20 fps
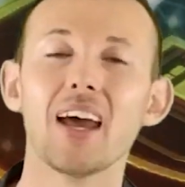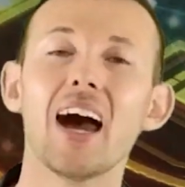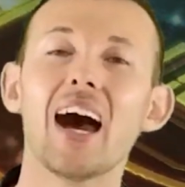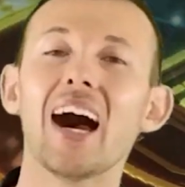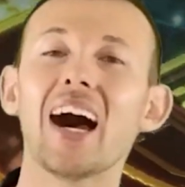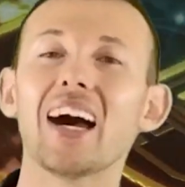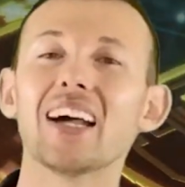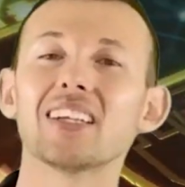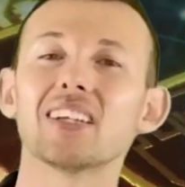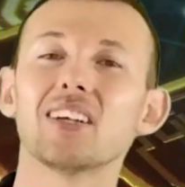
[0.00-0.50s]

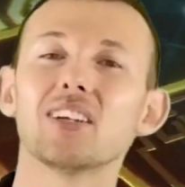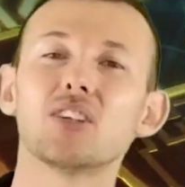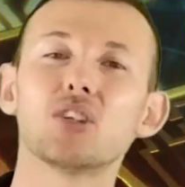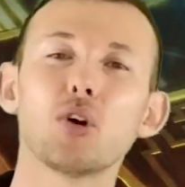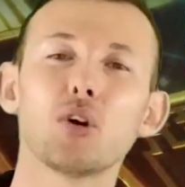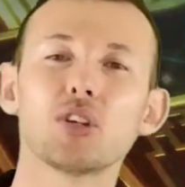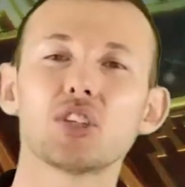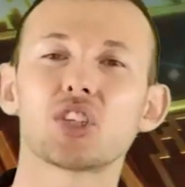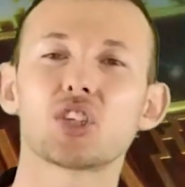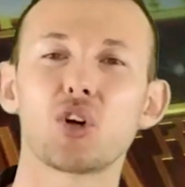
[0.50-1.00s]
And
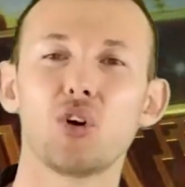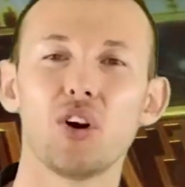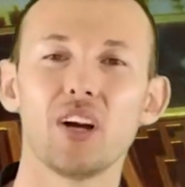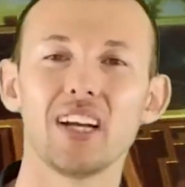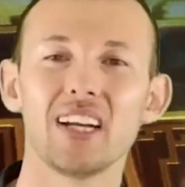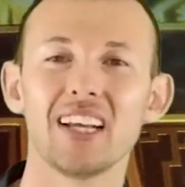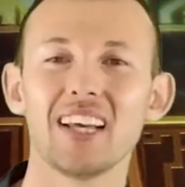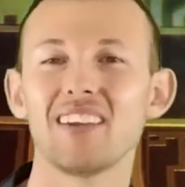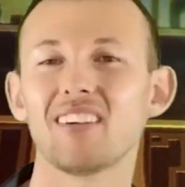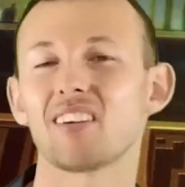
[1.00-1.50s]

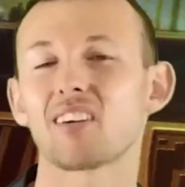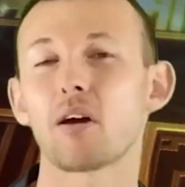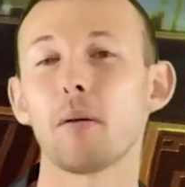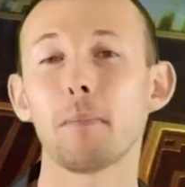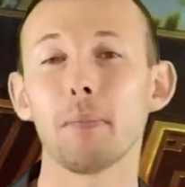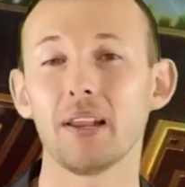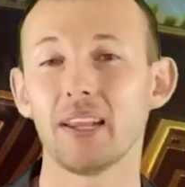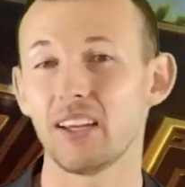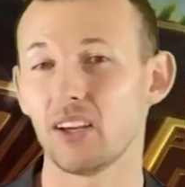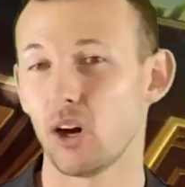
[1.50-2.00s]
Dogecoin is the
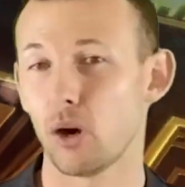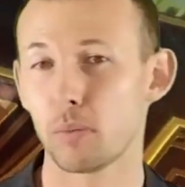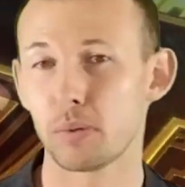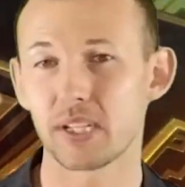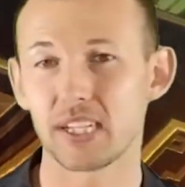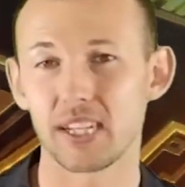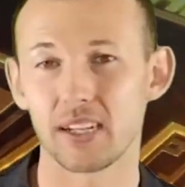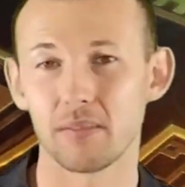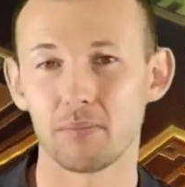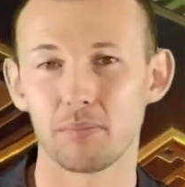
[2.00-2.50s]
complete
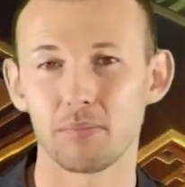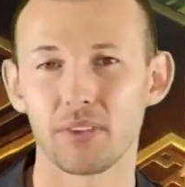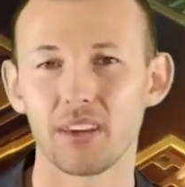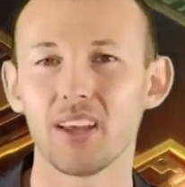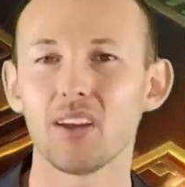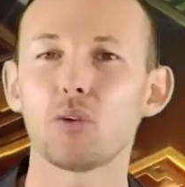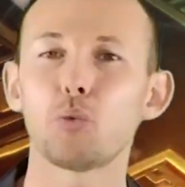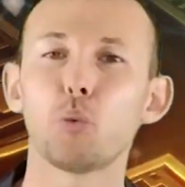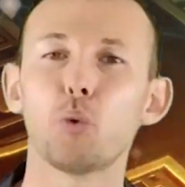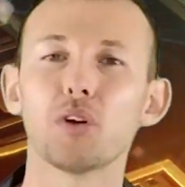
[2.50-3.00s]
opposite.
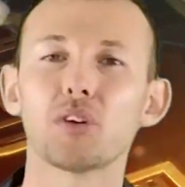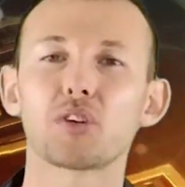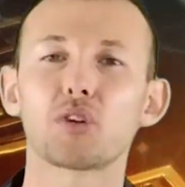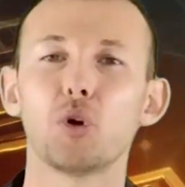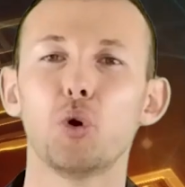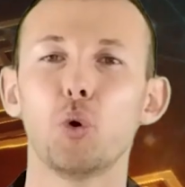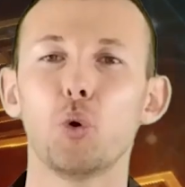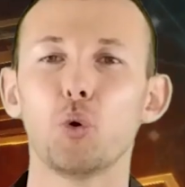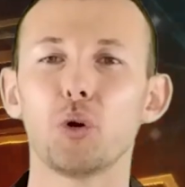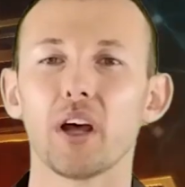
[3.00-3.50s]
It's what's
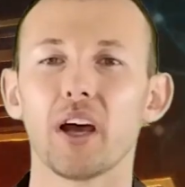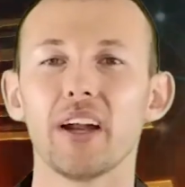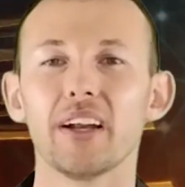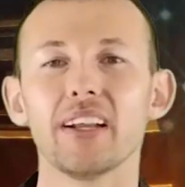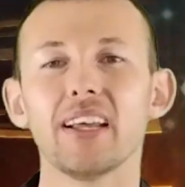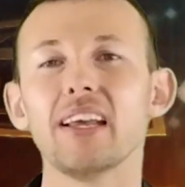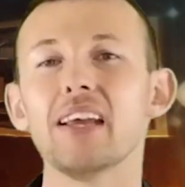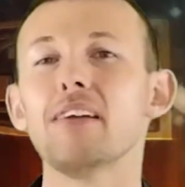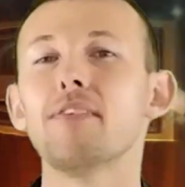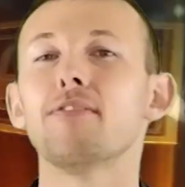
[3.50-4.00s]
called
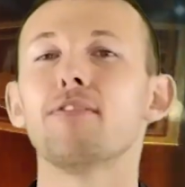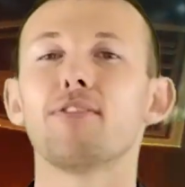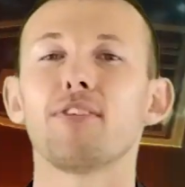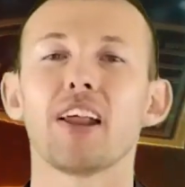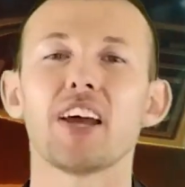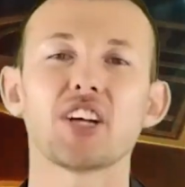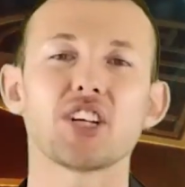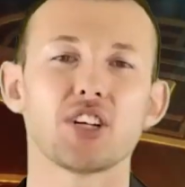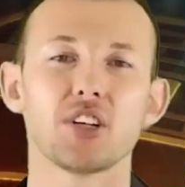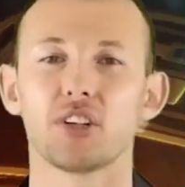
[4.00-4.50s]
an
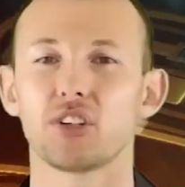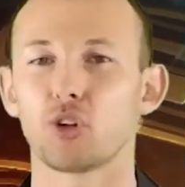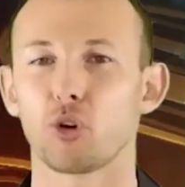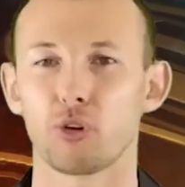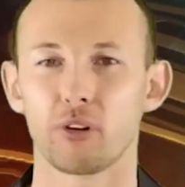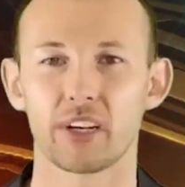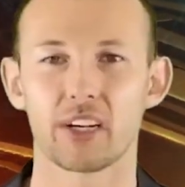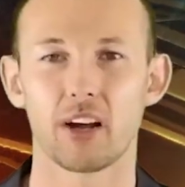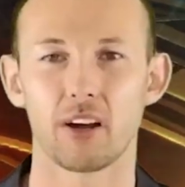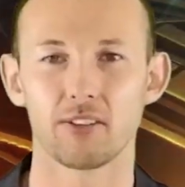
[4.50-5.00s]

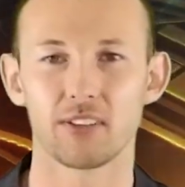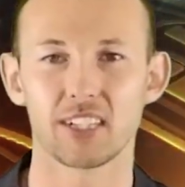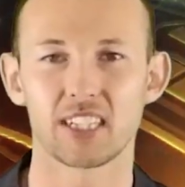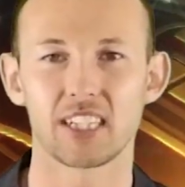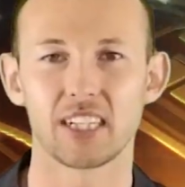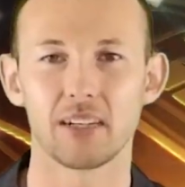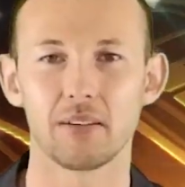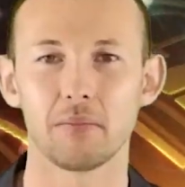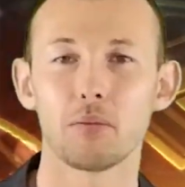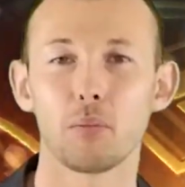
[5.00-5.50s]
inflationary
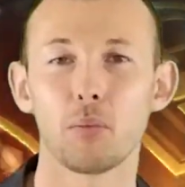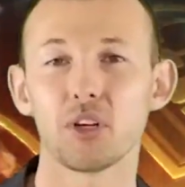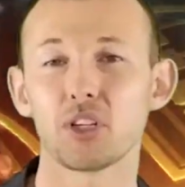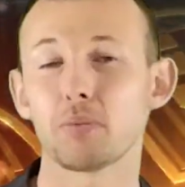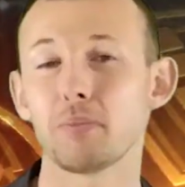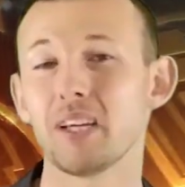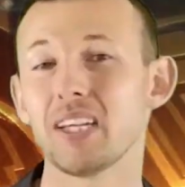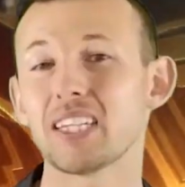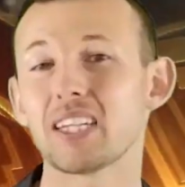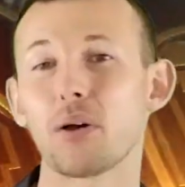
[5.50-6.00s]
currency, which
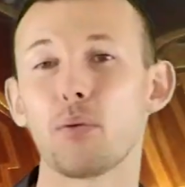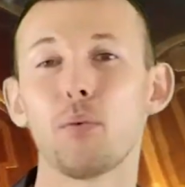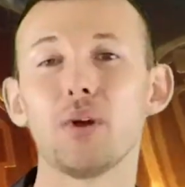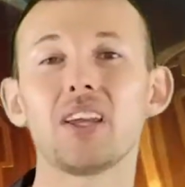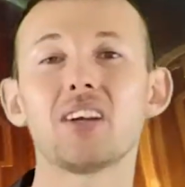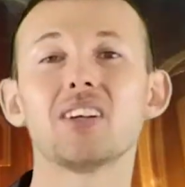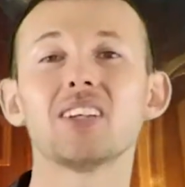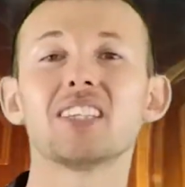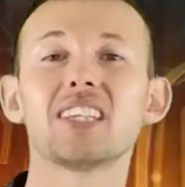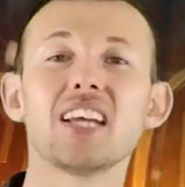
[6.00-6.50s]
means we
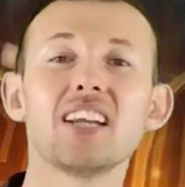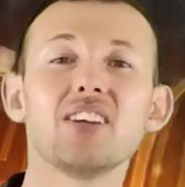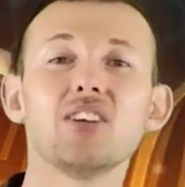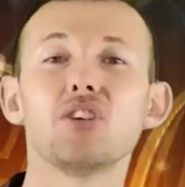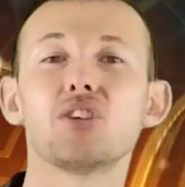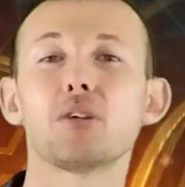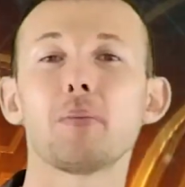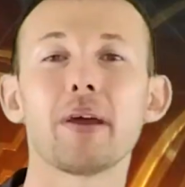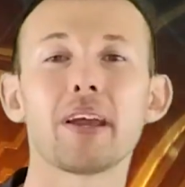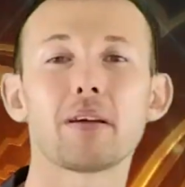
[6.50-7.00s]
continue
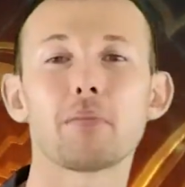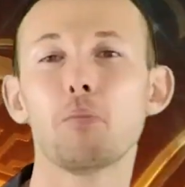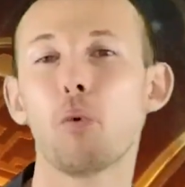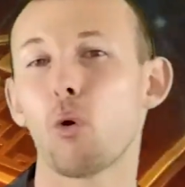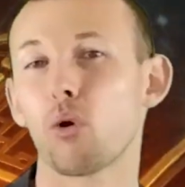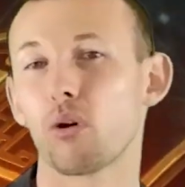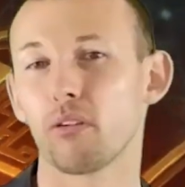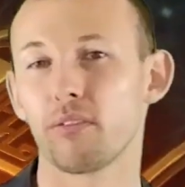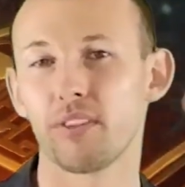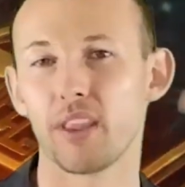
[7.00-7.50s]
to make
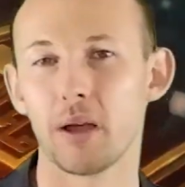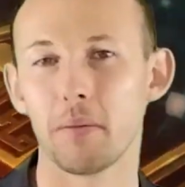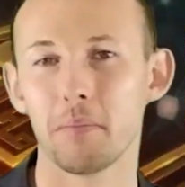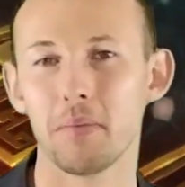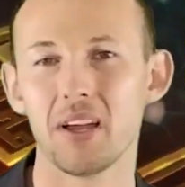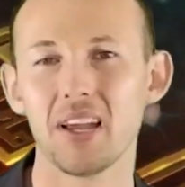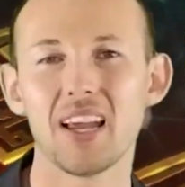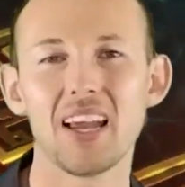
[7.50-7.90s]
more of them.